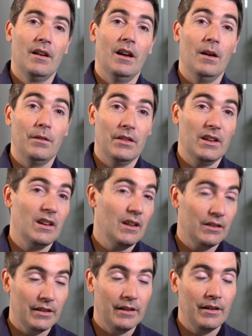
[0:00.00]
Over the
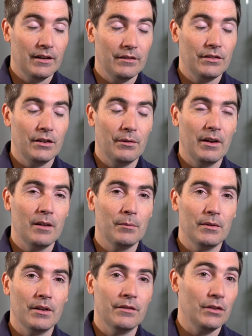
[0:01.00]
years, they've had a
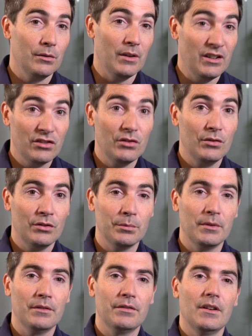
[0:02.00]
few issues
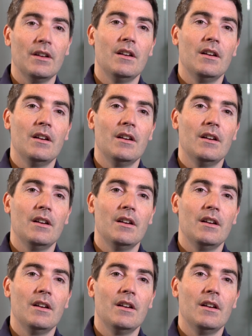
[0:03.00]
with